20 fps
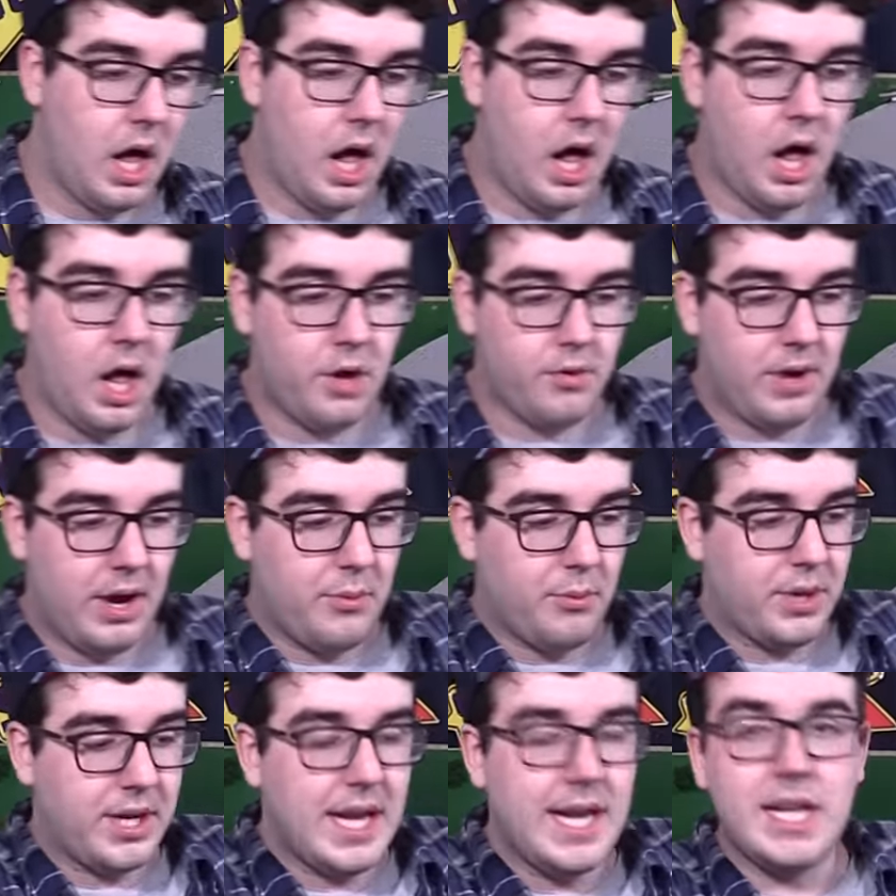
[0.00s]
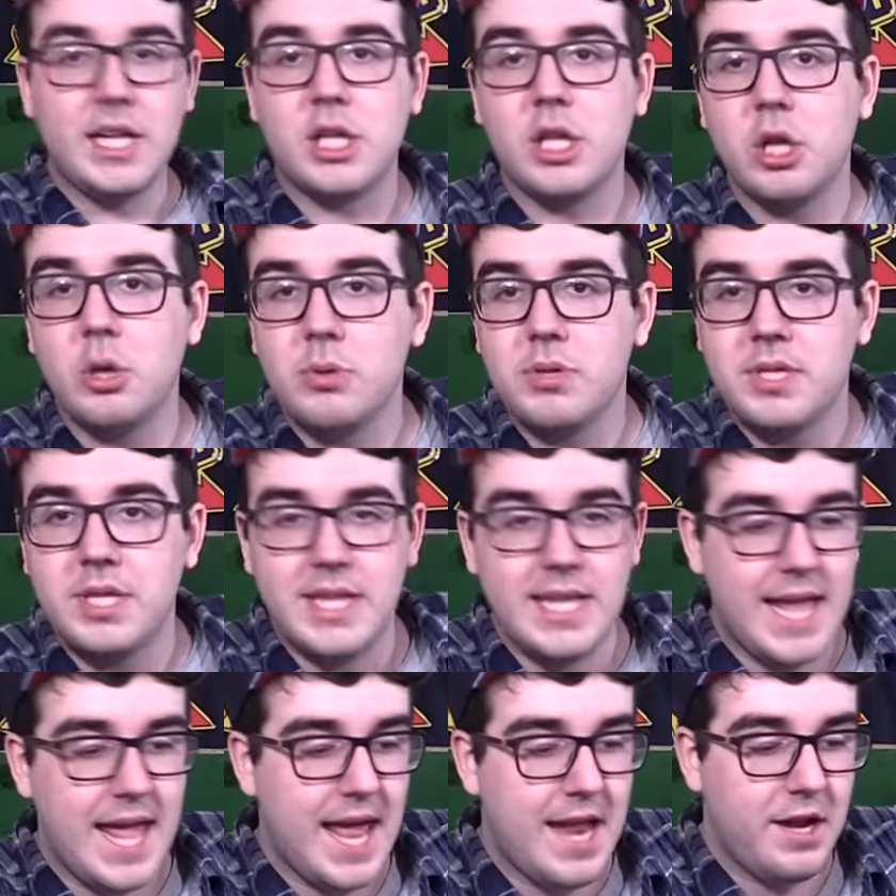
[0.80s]
All right, we're getting close to
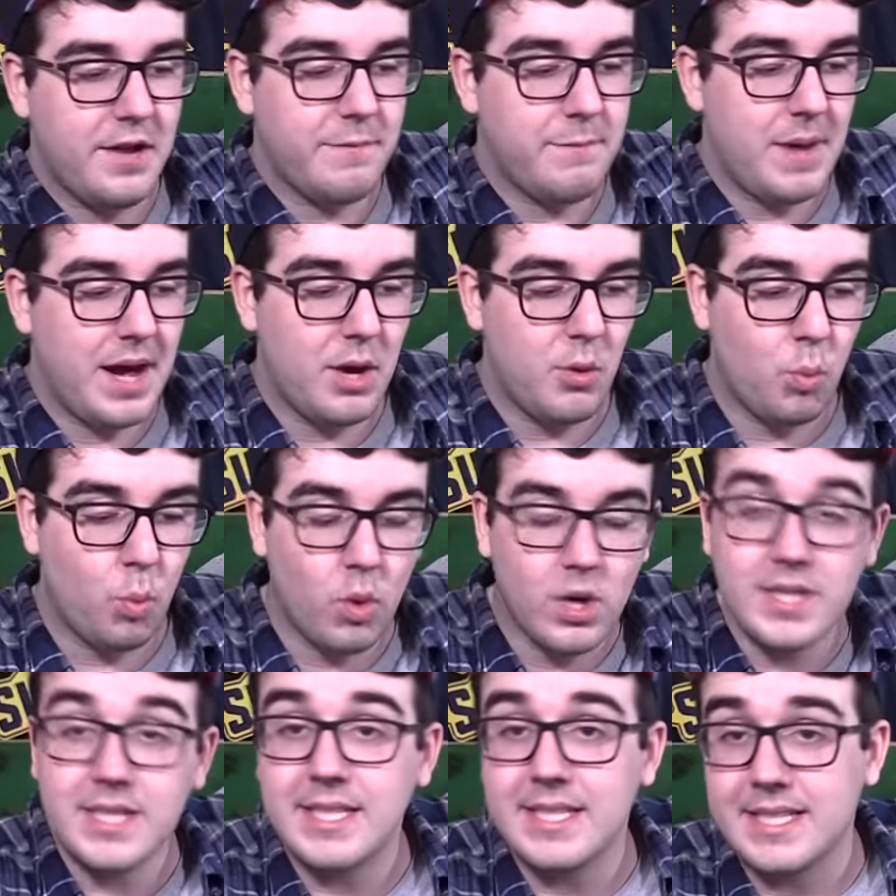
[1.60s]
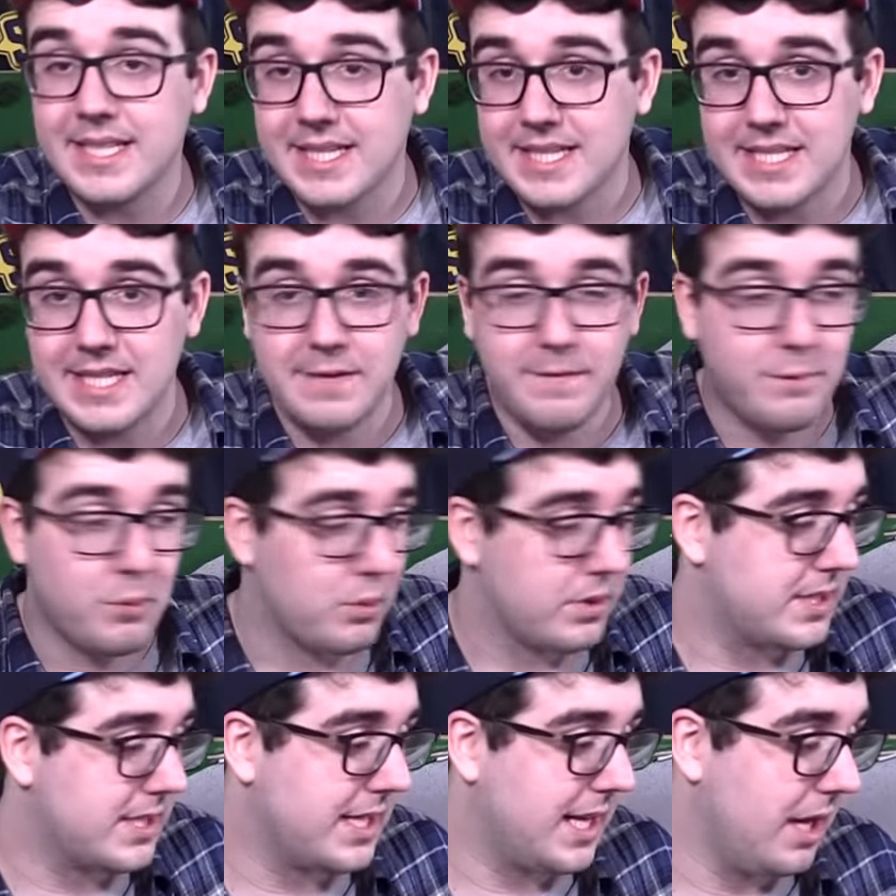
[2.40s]
the end of my
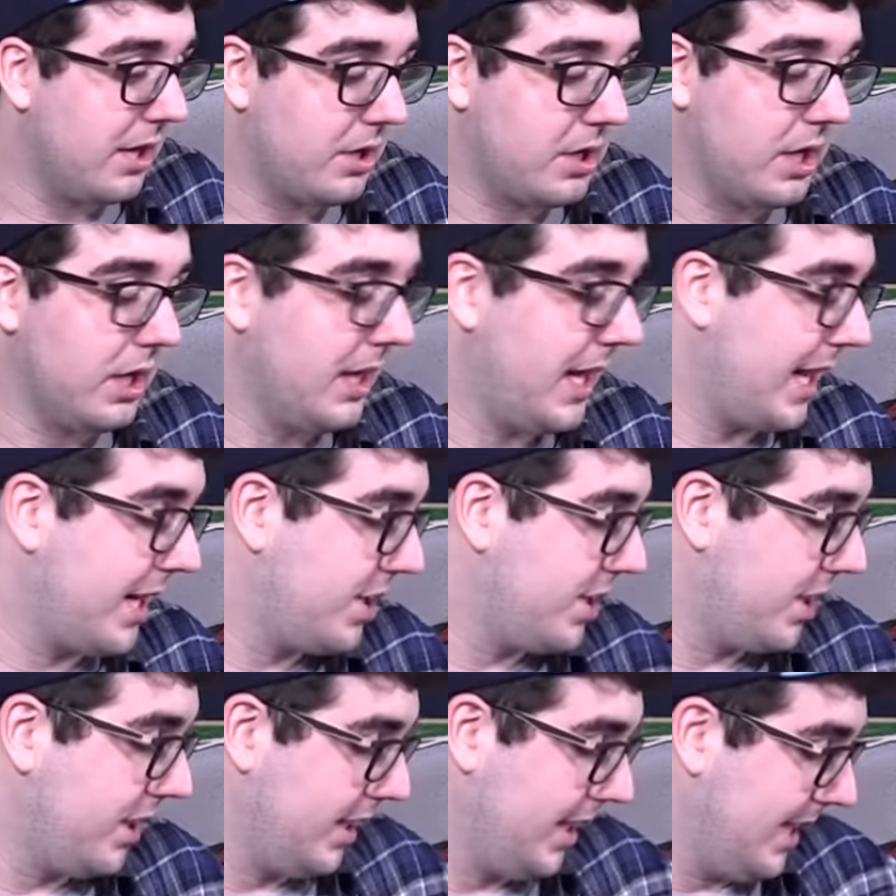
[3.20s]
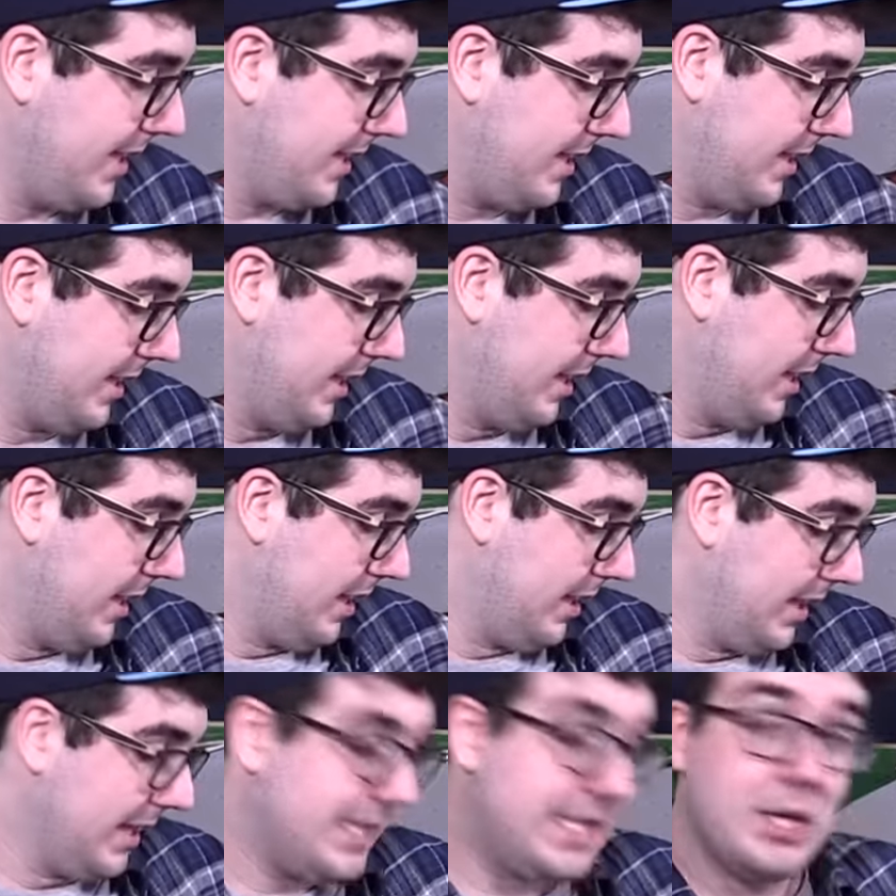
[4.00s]
164 scale collection. Let's
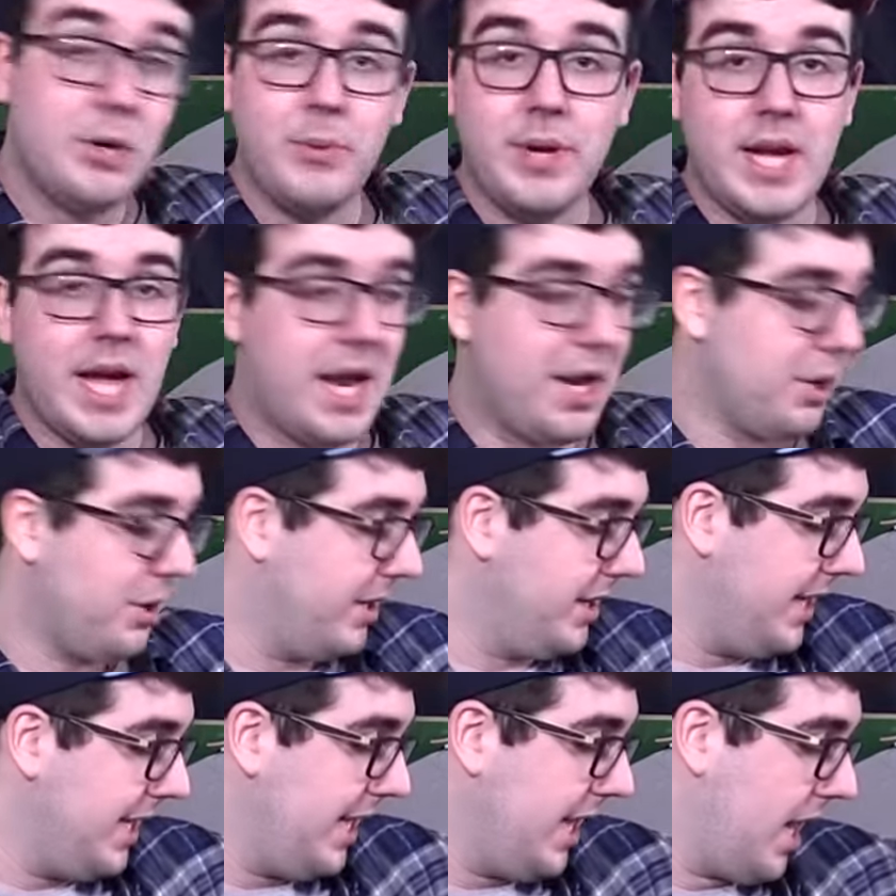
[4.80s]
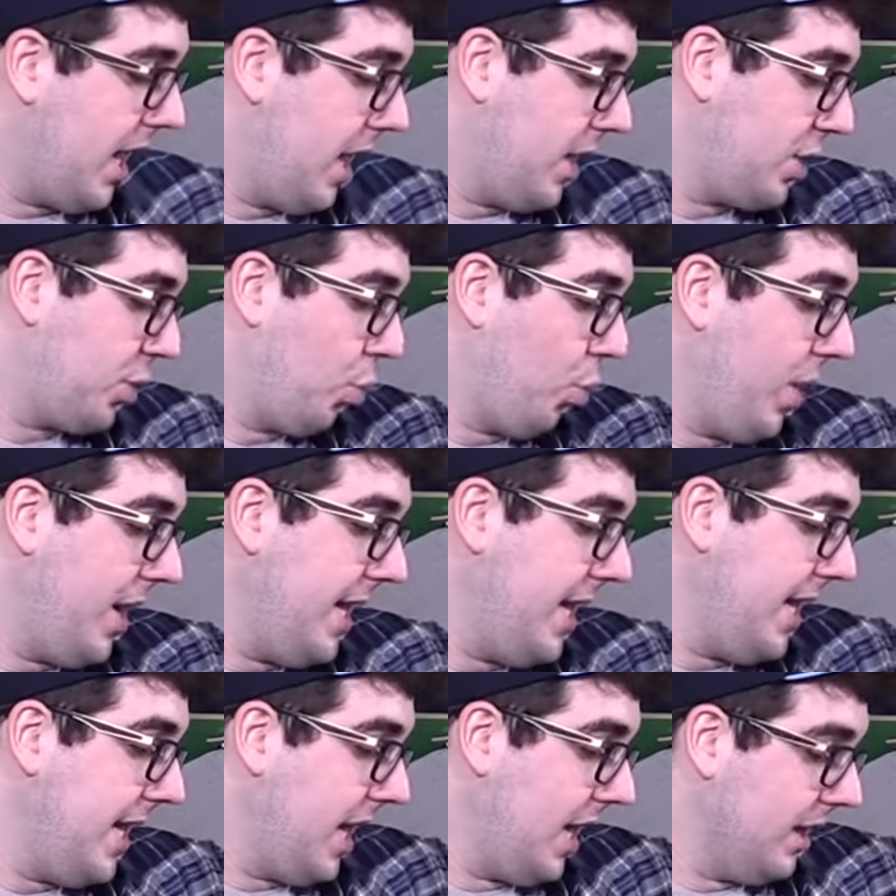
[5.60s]
see what we got here in the
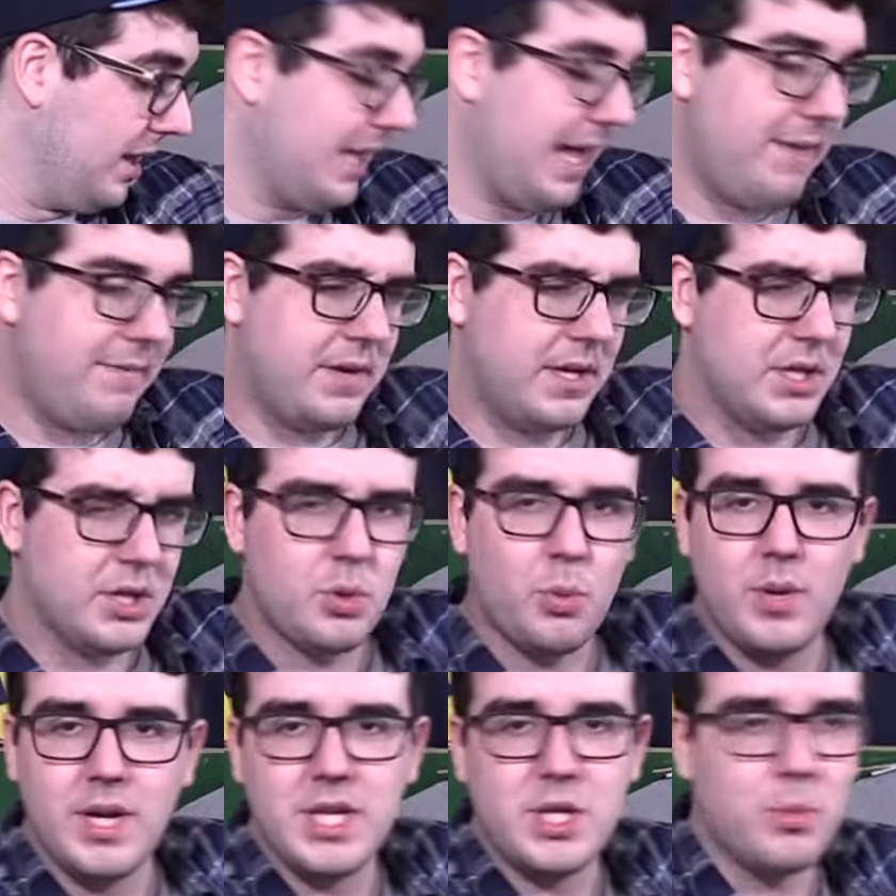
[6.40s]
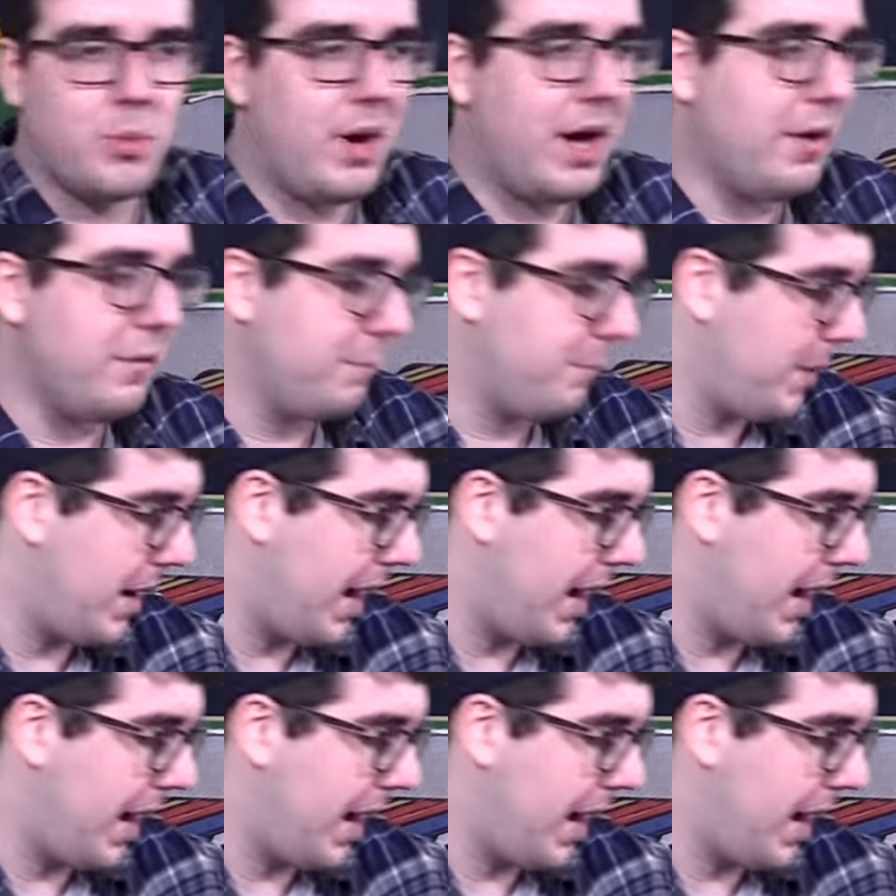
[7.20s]
2011 and 2012